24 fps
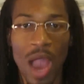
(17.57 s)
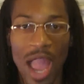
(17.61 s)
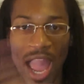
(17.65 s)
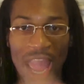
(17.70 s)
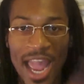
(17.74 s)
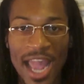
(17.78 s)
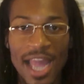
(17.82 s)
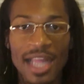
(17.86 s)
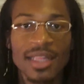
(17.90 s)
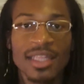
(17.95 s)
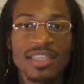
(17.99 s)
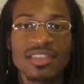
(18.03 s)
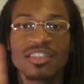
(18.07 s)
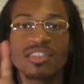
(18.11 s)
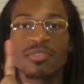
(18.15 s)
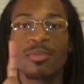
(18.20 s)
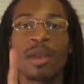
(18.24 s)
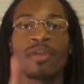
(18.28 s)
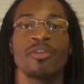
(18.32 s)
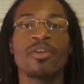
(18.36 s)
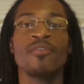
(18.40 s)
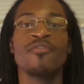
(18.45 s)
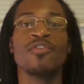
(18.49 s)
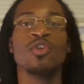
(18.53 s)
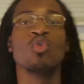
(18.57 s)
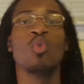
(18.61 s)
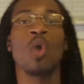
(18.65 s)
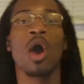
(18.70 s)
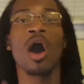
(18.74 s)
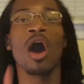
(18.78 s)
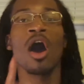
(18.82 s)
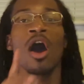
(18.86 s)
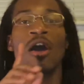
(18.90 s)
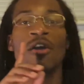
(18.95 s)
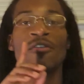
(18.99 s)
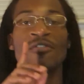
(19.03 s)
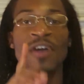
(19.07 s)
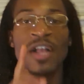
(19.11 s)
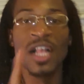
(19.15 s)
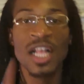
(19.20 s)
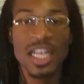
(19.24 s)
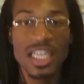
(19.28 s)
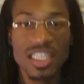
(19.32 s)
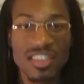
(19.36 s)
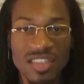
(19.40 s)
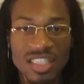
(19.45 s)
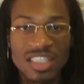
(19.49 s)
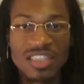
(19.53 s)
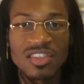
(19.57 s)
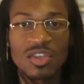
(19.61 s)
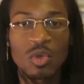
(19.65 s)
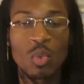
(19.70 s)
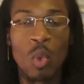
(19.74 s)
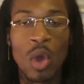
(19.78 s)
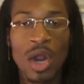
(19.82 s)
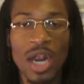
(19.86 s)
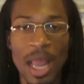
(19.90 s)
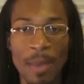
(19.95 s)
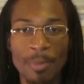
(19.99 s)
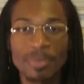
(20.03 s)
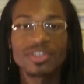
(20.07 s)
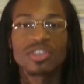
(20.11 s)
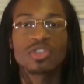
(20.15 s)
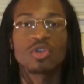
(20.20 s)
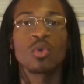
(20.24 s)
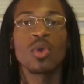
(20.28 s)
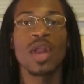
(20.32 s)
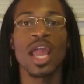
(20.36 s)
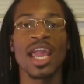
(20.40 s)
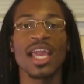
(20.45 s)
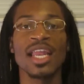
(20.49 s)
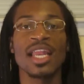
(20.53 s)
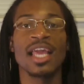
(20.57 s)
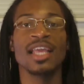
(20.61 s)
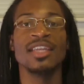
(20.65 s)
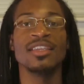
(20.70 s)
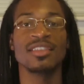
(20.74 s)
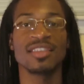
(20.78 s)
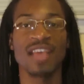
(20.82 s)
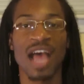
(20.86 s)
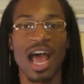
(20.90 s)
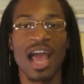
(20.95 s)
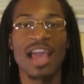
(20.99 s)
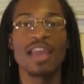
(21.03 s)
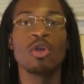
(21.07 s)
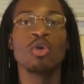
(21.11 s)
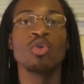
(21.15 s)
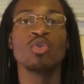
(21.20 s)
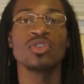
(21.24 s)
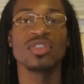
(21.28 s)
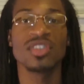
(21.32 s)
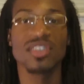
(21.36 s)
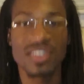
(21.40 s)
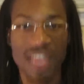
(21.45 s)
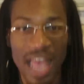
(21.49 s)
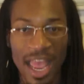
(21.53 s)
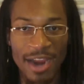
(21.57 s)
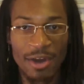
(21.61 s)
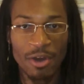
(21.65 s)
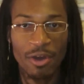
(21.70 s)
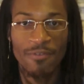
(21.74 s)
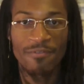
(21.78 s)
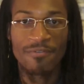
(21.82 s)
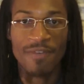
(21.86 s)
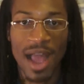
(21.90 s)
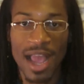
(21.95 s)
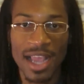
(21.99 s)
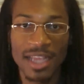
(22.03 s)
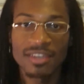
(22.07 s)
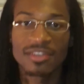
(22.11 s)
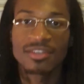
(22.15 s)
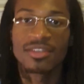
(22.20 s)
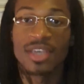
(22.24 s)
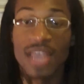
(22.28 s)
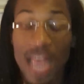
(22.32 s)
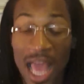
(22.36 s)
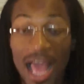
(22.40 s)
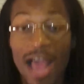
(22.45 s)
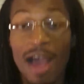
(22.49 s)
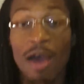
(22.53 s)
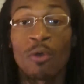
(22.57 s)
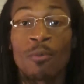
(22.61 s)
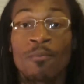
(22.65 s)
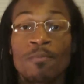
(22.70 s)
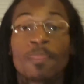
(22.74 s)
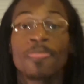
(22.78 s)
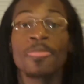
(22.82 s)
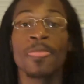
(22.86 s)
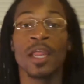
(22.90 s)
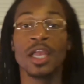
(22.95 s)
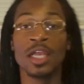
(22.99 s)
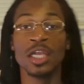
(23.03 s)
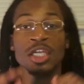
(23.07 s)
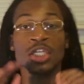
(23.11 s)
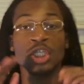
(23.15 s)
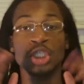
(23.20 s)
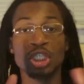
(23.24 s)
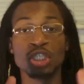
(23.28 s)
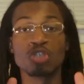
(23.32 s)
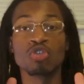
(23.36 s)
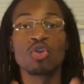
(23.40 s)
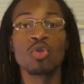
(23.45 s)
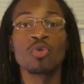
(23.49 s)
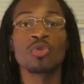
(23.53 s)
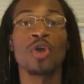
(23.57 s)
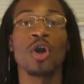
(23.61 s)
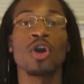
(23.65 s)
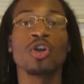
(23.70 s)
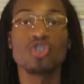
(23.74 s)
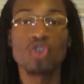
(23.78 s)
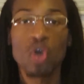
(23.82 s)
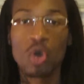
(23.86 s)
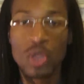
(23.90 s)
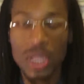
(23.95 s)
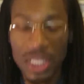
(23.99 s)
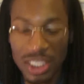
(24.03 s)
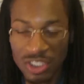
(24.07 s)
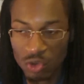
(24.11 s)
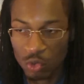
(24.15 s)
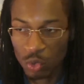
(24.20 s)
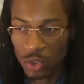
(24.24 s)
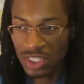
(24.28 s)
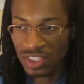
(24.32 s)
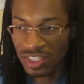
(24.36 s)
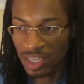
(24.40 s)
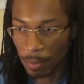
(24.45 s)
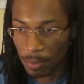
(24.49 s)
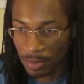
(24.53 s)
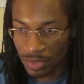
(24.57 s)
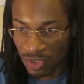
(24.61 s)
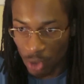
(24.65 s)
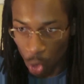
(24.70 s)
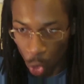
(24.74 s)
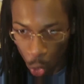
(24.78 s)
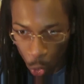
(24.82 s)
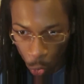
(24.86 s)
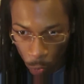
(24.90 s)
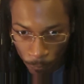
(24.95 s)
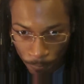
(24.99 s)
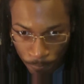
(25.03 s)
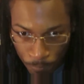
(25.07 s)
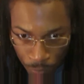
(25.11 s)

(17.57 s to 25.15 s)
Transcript: And this is my review of Season 1, Episode 8, entitled Sacrifice. Now, general thoughts on this week's episode.